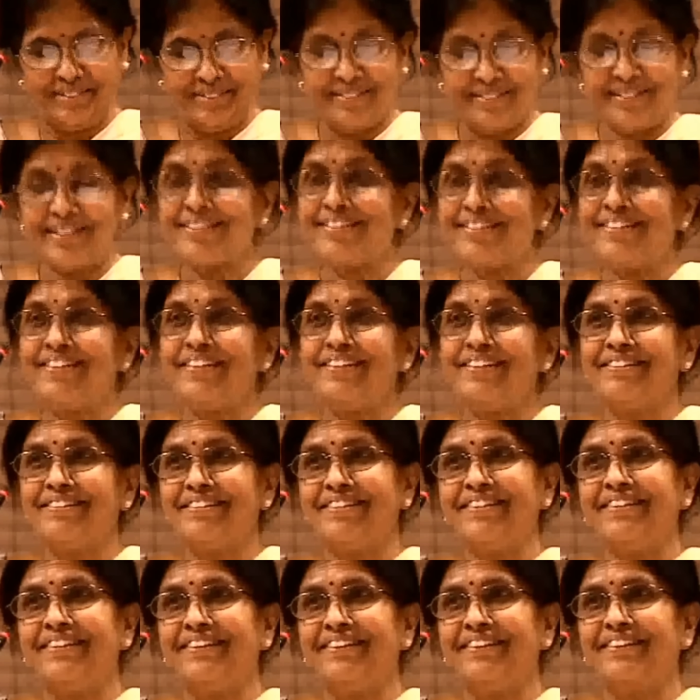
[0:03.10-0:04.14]

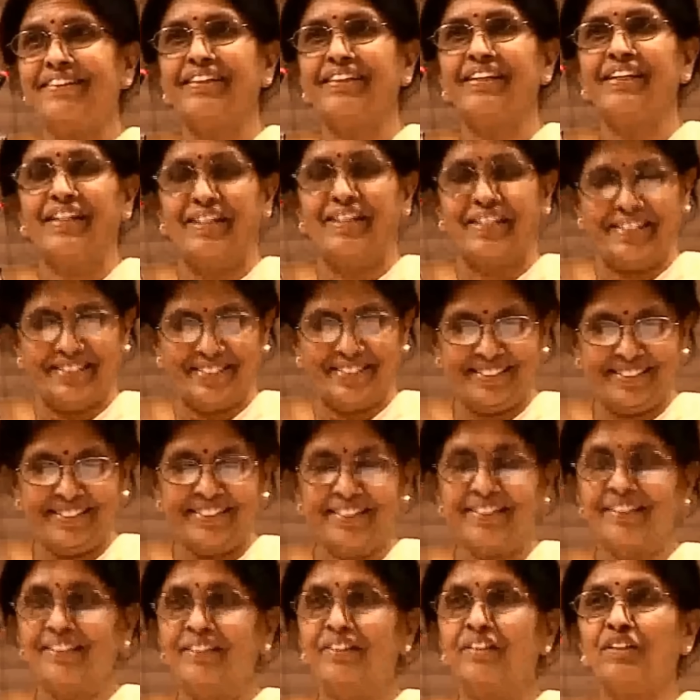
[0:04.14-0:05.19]
translator,
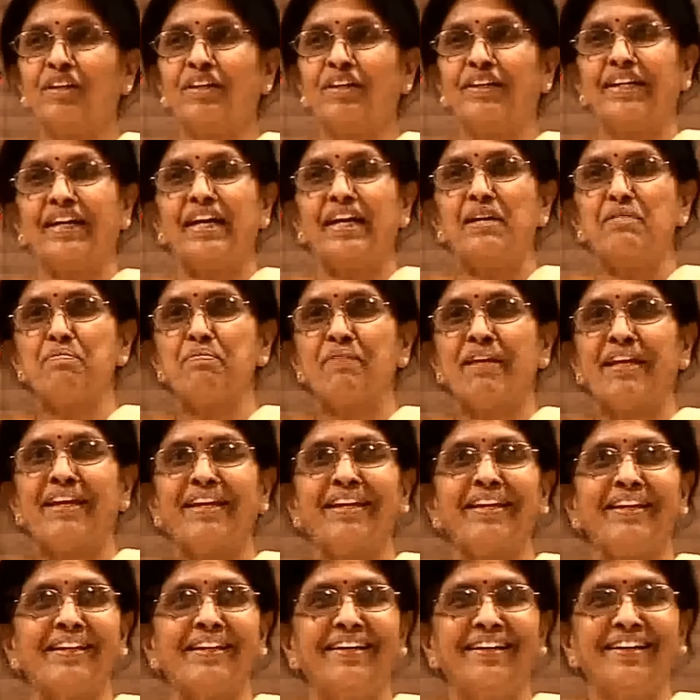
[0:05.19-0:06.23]
nor I am
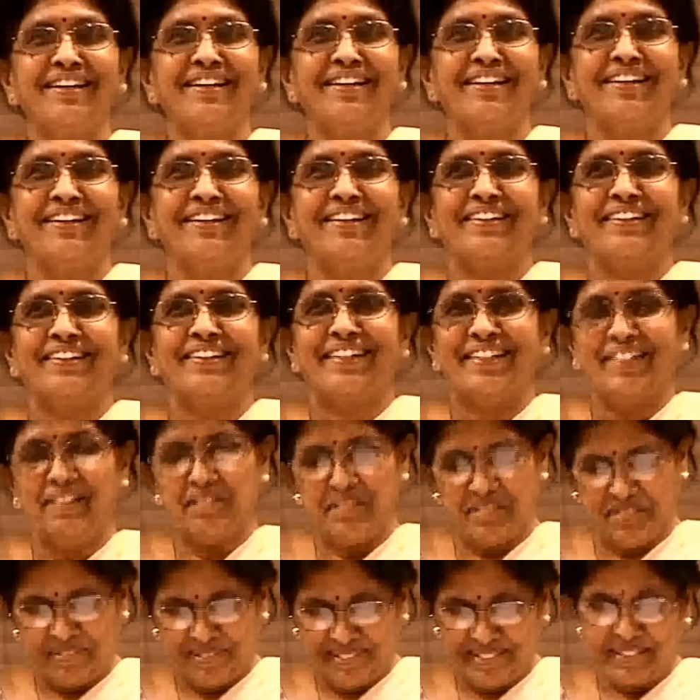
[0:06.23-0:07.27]
in
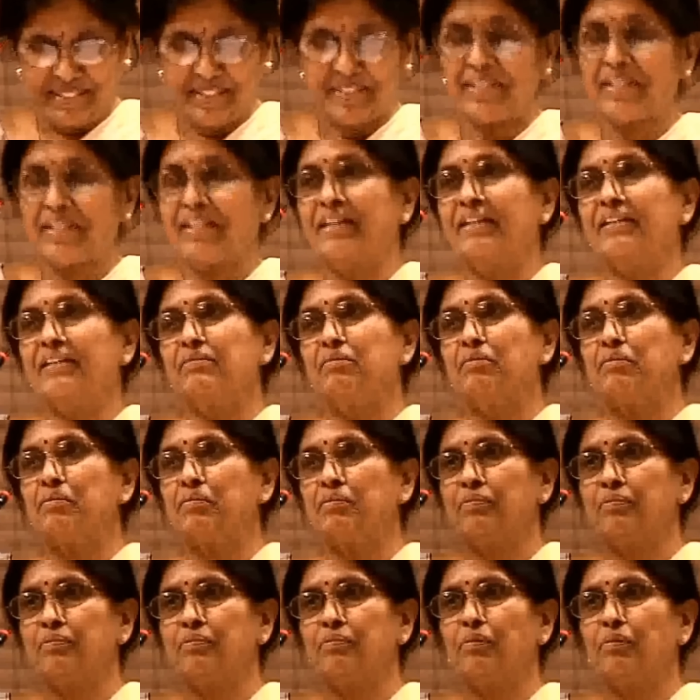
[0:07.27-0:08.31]

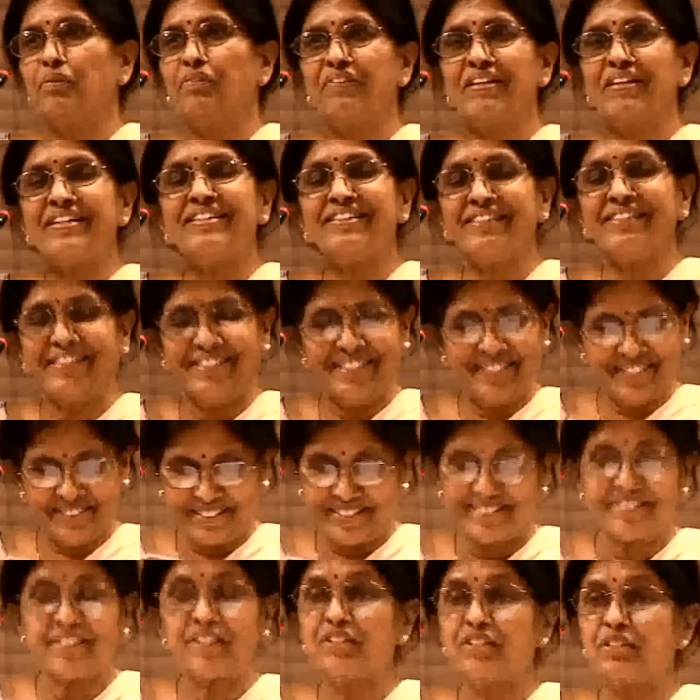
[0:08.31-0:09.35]
professionally
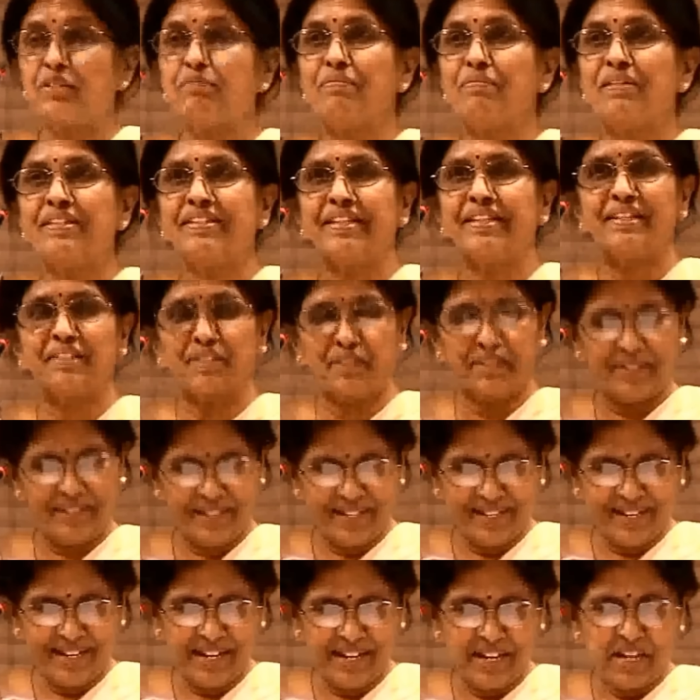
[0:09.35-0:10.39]
translation business.
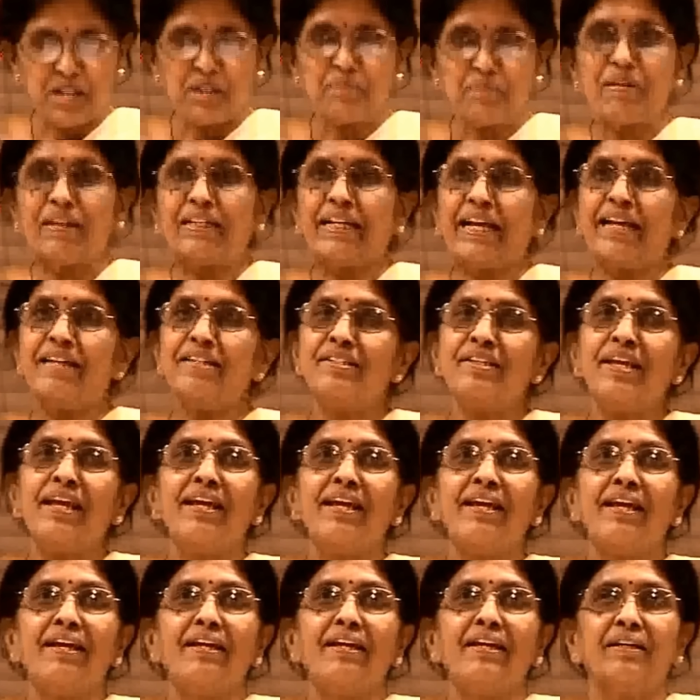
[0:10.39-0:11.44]
But as
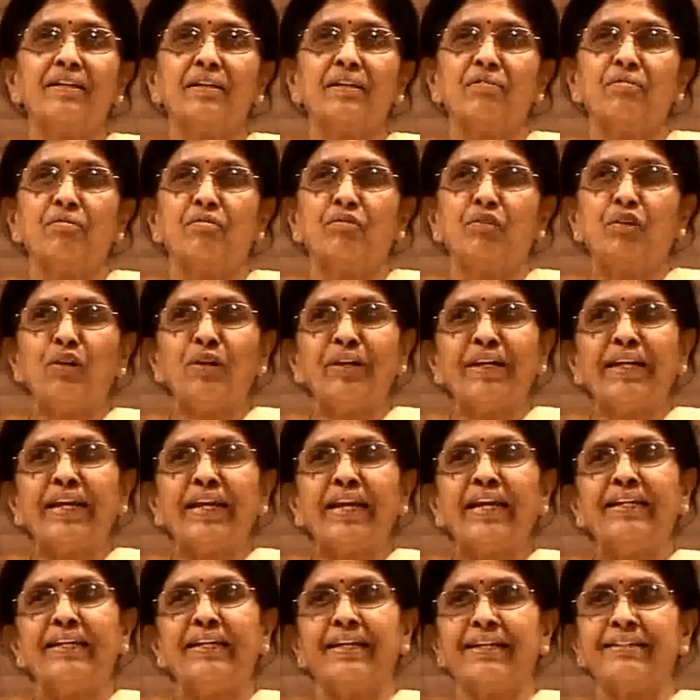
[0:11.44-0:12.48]
a viewer
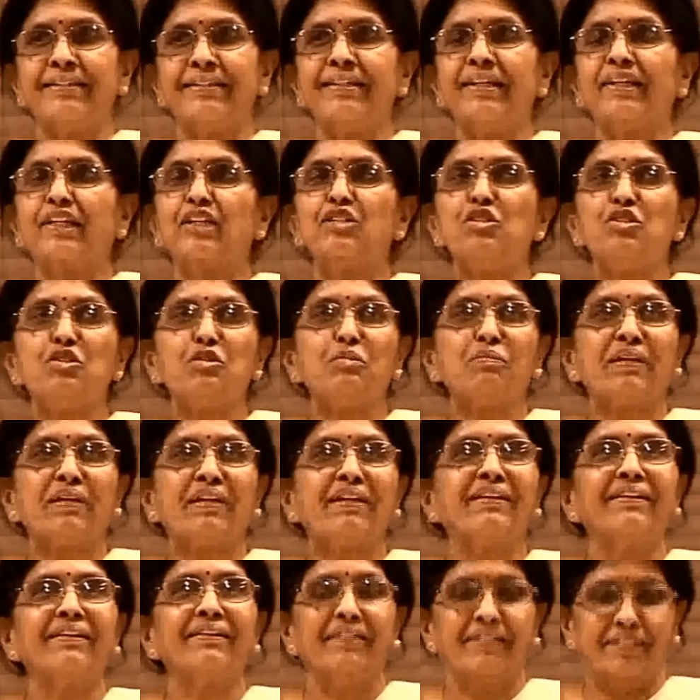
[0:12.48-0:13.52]
and as a consumer,
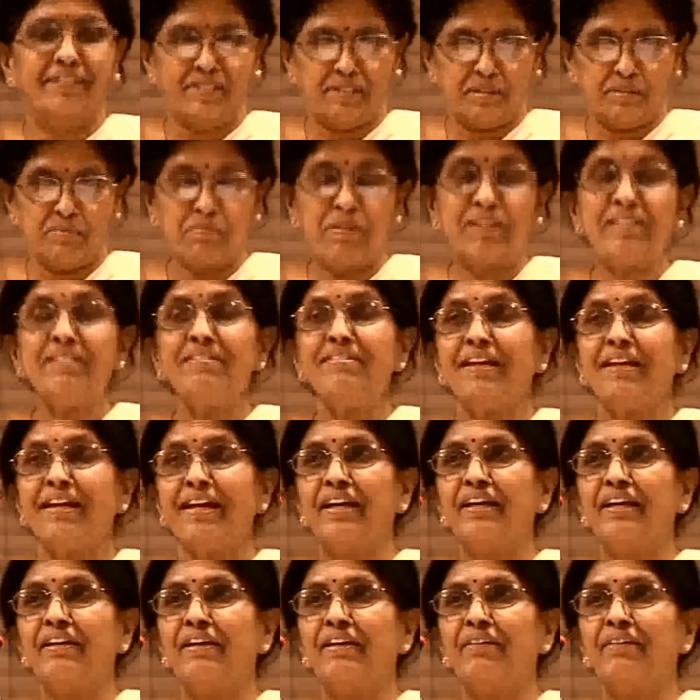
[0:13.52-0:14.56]
means
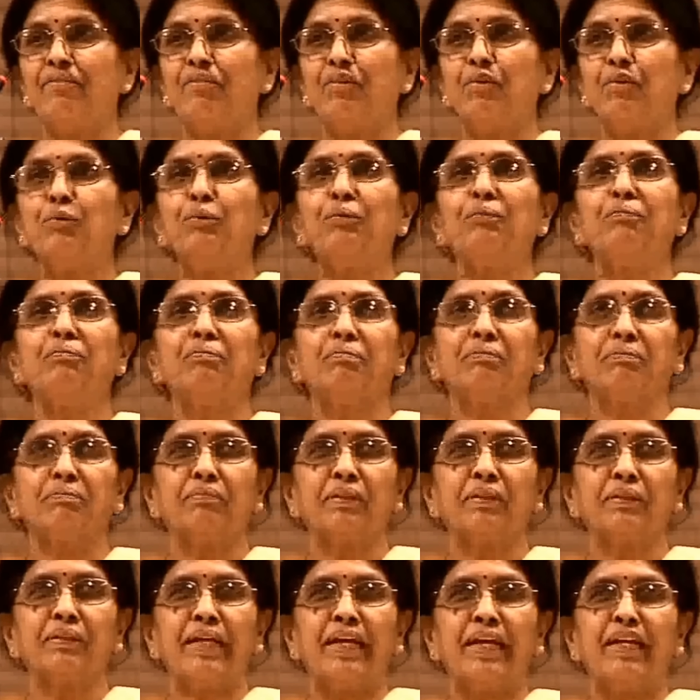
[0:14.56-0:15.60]
I view
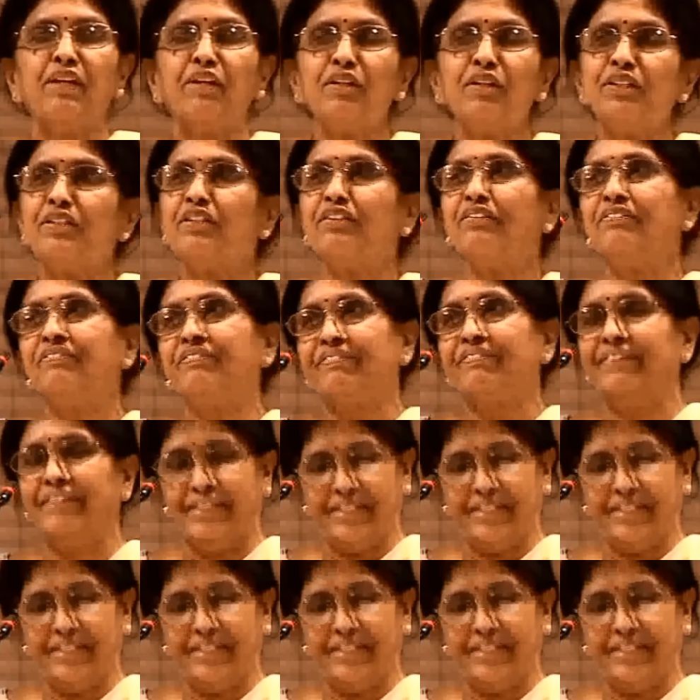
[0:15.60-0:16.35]
a lot of